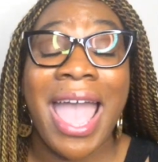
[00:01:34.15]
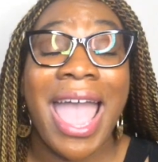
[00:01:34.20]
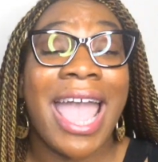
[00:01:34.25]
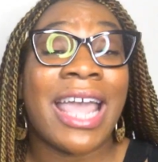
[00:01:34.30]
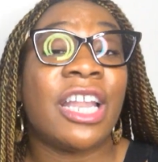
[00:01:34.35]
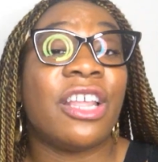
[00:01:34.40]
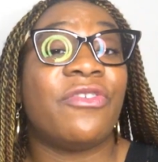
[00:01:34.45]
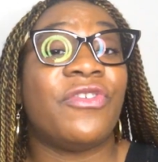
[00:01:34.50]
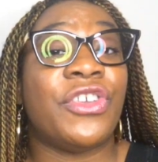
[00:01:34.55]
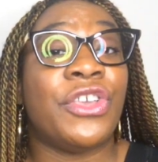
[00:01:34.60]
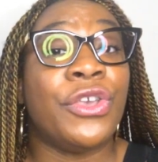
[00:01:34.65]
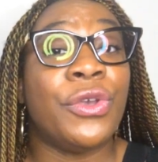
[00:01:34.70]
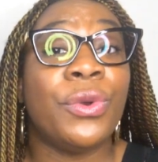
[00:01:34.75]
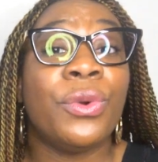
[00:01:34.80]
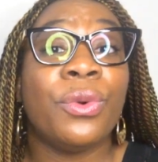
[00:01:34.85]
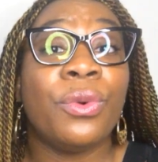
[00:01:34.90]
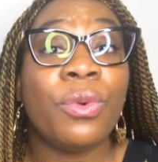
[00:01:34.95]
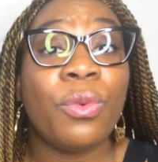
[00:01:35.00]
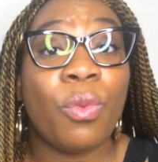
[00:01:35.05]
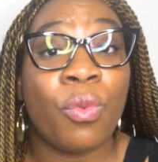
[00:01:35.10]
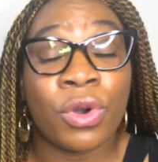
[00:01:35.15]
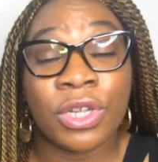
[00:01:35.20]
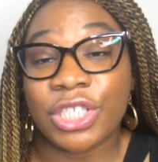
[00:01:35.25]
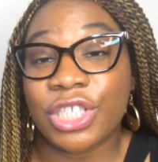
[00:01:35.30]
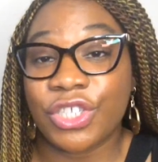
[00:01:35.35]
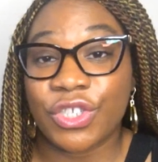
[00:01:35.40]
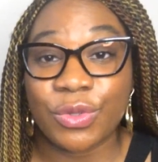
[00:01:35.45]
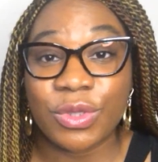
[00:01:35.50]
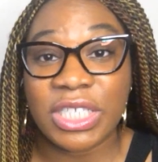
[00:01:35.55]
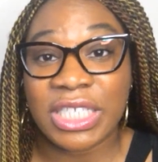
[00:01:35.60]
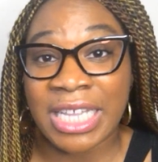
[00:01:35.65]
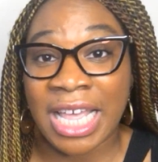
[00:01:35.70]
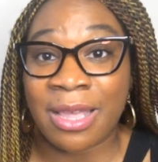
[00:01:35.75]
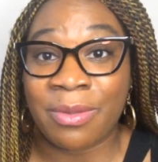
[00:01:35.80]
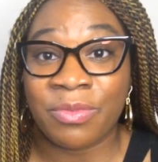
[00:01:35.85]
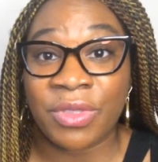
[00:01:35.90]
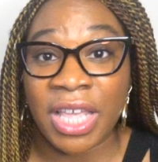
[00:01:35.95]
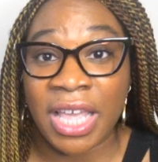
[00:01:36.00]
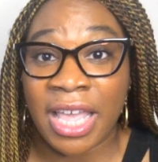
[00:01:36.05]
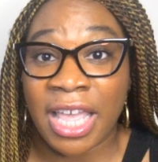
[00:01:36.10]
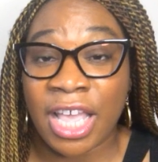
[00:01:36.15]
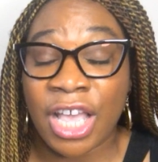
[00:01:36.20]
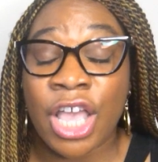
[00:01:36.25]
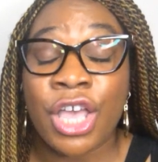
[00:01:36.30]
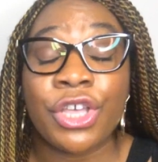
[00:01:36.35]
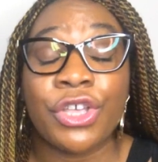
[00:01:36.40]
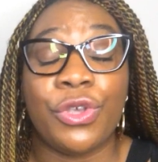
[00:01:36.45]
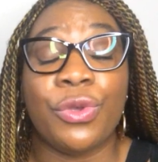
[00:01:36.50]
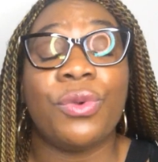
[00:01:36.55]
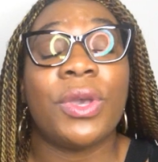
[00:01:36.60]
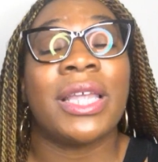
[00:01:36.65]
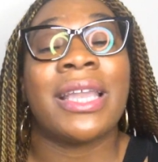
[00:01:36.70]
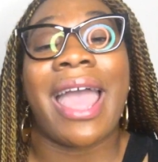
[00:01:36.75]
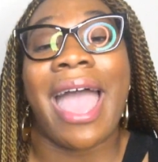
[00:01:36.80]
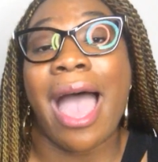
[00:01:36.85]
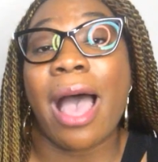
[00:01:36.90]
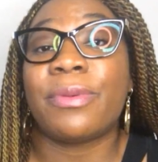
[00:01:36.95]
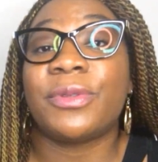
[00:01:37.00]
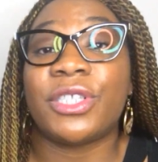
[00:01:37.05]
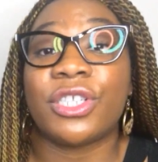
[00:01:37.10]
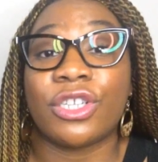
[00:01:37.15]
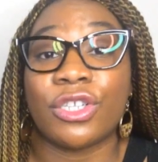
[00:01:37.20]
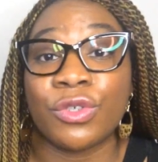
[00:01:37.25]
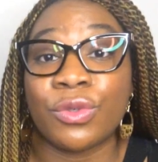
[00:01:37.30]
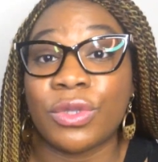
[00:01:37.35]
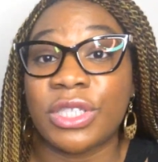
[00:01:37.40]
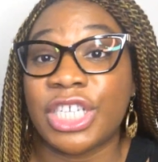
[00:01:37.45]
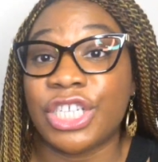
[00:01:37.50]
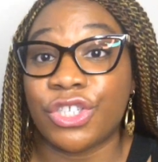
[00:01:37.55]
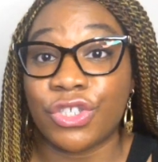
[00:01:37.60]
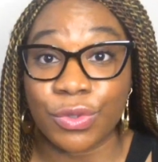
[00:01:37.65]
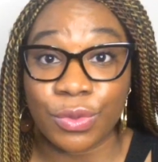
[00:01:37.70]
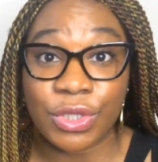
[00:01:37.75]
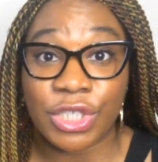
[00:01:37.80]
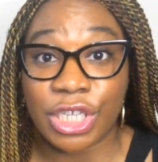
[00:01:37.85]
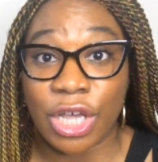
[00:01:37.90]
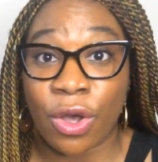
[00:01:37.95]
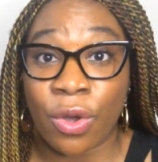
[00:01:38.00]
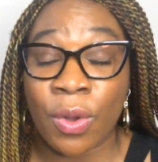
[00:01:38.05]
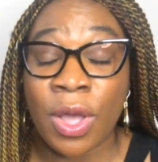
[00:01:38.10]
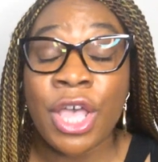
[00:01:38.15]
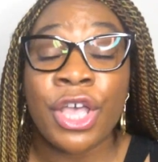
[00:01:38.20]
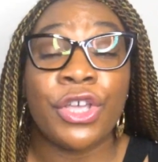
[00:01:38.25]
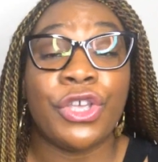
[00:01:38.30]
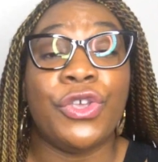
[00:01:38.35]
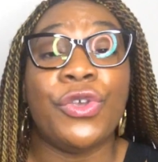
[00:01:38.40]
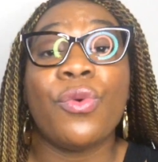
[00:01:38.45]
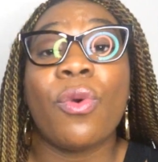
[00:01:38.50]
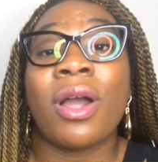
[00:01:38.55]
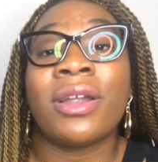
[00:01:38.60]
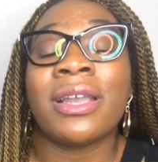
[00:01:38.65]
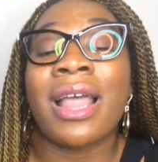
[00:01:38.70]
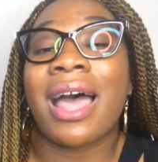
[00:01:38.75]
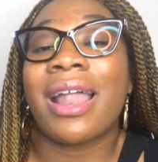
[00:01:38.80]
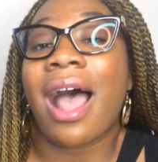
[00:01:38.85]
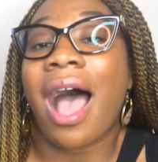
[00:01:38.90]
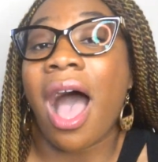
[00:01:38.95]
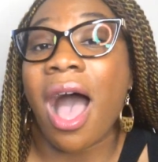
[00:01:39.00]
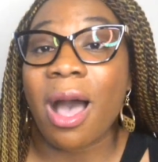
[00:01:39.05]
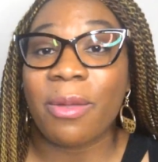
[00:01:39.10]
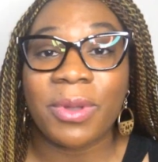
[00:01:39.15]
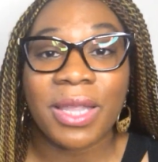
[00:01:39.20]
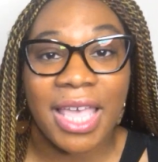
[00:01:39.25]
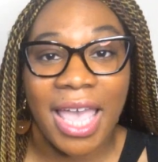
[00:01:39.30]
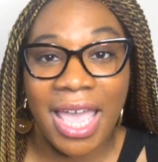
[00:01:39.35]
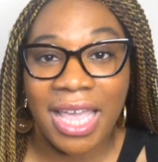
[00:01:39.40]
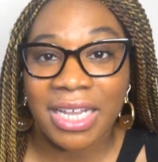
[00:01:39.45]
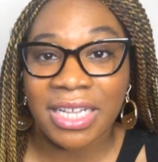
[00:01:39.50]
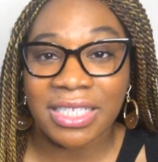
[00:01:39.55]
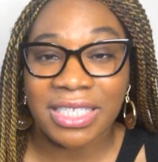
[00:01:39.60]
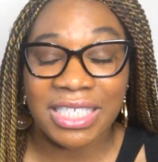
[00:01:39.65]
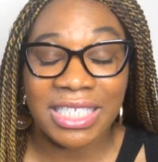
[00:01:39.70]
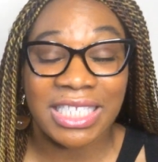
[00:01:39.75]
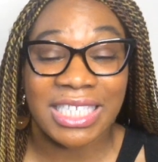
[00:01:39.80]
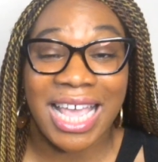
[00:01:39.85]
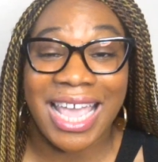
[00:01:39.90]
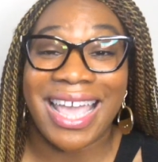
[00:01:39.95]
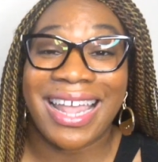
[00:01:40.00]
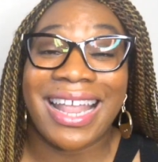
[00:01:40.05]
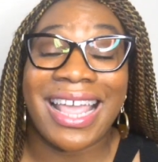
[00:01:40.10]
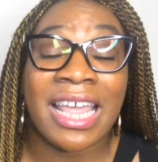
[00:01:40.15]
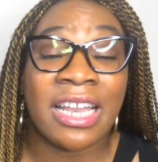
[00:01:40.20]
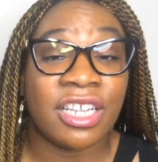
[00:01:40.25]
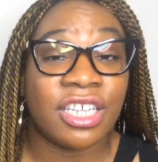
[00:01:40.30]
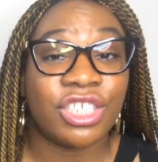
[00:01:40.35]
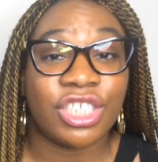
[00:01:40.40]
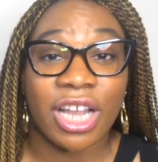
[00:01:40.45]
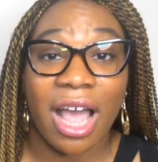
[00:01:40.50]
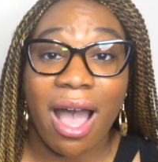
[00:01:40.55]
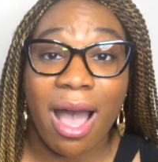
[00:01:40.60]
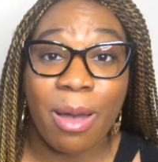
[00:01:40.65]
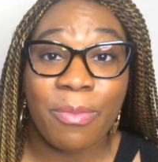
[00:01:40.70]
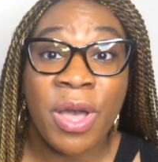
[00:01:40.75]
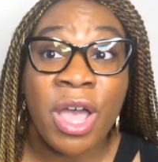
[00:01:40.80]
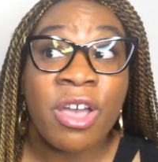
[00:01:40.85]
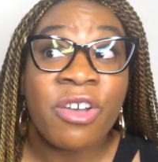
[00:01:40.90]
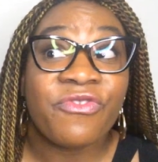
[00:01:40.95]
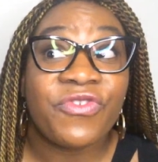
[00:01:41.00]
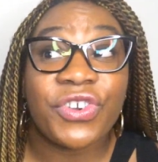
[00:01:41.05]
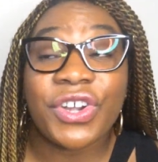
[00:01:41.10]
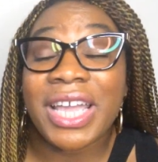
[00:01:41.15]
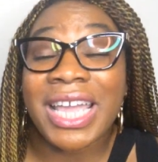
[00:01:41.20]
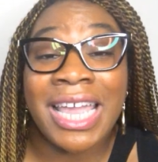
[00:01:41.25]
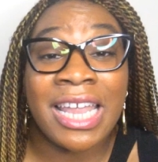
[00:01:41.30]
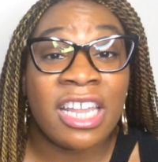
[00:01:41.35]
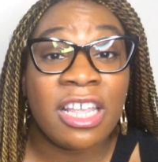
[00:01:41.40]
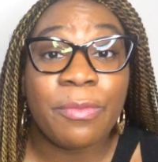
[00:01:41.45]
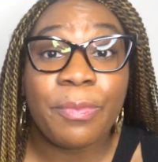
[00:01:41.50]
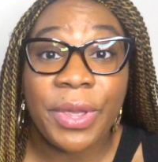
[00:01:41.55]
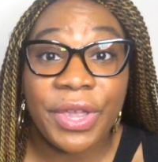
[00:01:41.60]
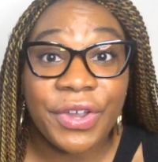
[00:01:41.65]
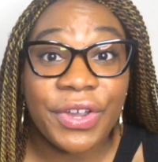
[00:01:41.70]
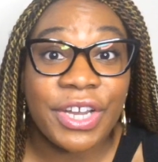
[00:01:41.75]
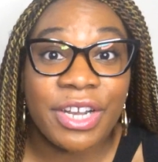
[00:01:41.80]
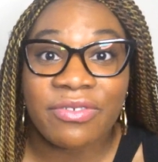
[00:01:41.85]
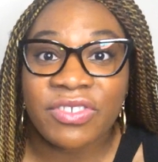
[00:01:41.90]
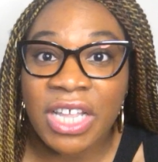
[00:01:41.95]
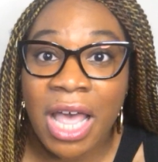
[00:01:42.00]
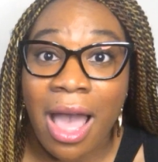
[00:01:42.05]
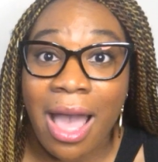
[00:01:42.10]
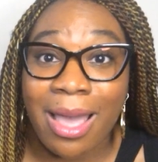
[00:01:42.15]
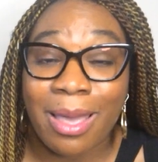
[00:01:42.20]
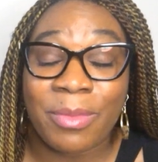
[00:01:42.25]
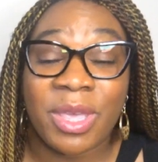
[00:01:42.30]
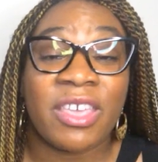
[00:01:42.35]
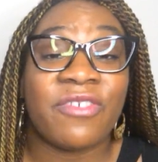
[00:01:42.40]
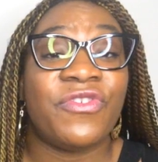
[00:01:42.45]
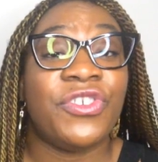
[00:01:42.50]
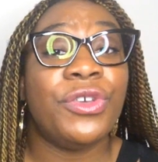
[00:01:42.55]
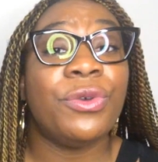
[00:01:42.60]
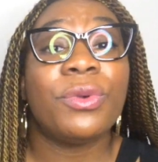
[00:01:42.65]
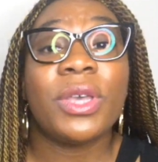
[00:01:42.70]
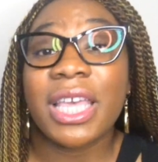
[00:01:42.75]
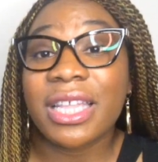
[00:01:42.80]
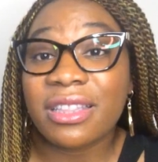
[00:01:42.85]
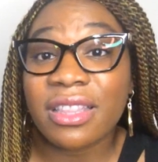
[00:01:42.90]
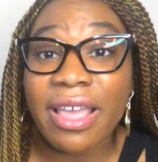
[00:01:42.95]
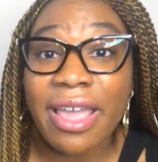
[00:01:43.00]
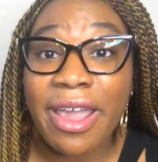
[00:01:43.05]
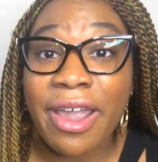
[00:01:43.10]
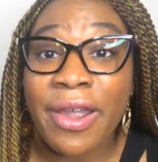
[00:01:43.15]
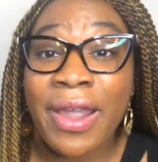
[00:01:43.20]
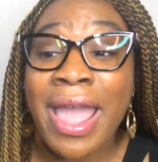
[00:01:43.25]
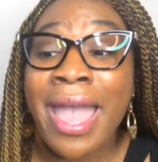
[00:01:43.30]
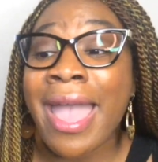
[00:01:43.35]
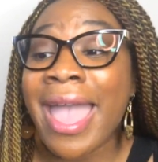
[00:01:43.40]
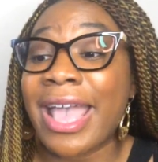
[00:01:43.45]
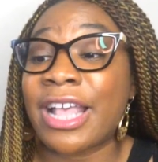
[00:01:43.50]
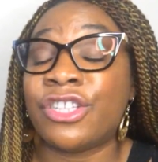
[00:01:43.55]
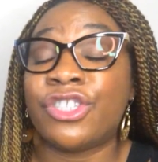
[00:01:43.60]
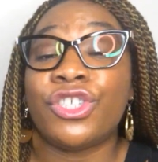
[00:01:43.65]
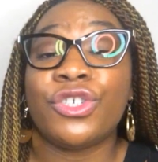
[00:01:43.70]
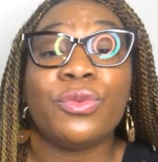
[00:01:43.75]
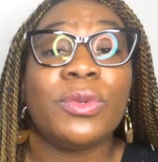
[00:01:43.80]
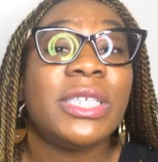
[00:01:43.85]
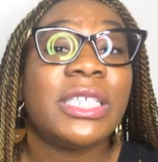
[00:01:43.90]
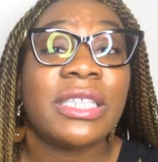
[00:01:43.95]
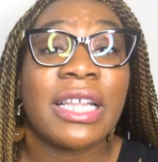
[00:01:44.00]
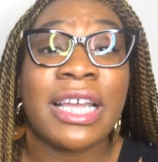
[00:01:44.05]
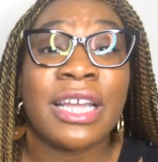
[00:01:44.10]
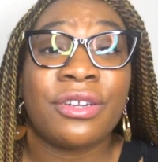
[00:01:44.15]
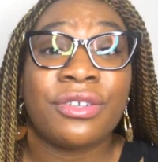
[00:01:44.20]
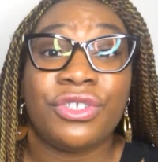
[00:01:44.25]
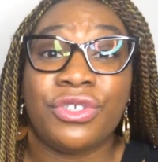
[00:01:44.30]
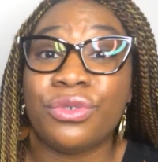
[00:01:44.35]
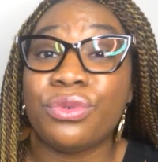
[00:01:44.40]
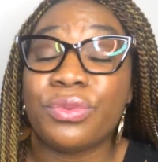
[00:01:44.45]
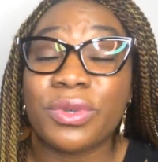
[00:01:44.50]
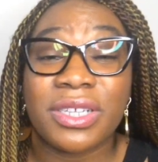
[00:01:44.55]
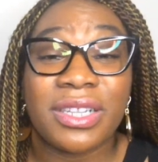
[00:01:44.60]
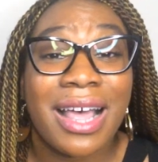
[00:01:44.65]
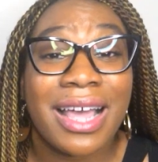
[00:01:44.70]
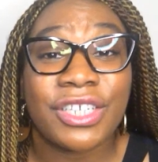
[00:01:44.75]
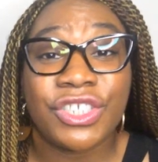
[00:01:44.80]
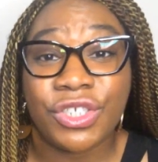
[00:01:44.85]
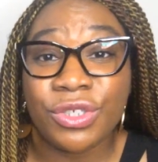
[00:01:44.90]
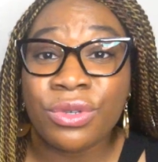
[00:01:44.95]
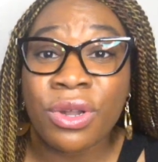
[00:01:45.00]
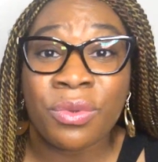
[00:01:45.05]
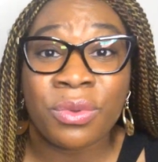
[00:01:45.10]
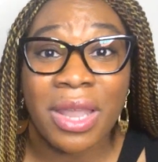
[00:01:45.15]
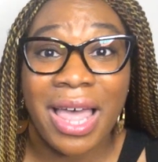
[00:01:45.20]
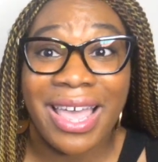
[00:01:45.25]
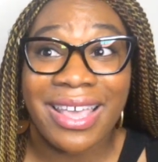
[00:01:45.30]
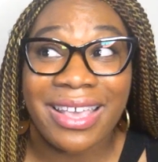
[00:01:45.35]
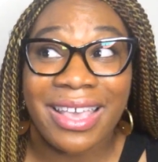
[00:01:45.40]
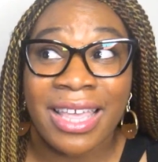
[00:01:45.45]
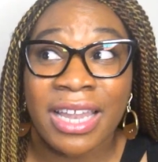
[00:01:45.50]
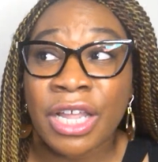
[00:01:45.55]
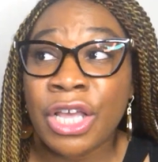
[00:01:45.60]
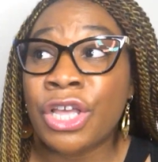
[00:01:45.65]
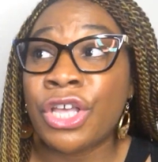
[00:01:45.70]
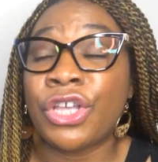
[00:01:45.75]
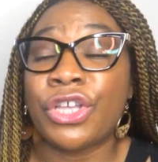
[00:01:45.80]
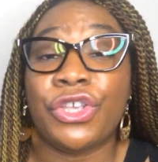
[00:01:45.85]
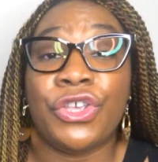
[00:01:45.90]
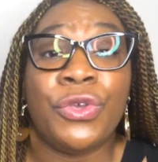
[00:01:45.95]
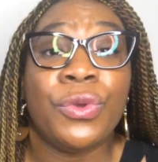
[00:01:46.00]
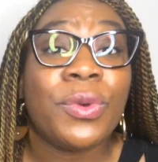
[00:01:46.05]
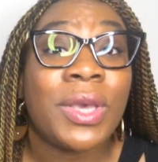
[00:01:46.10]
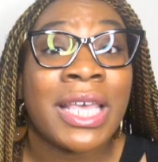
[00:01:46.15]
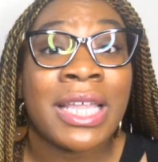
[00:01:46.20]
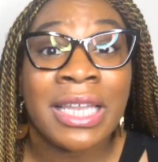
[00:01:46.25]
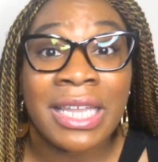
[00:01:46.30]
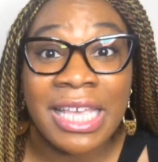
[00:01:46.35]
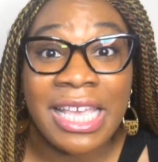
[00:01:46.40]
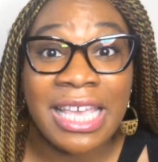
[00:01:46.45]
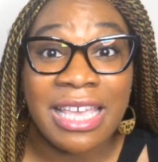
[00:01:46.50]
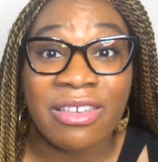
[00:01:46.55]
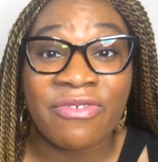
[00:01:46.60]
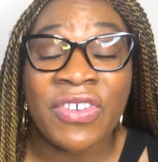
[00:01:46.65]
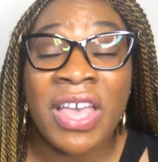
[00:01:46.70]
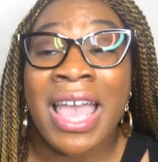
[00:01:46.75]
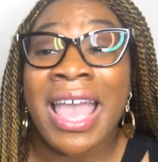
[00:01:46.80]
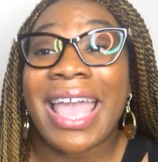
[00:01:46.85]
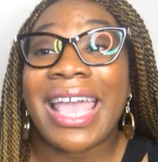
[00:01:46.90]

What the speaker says: And if you want to do the same thing, you can absolutely do so. You are not obligated to stay at any job for any period of time. If you get there and 2 weeks later you realize you don't like it, you can leave.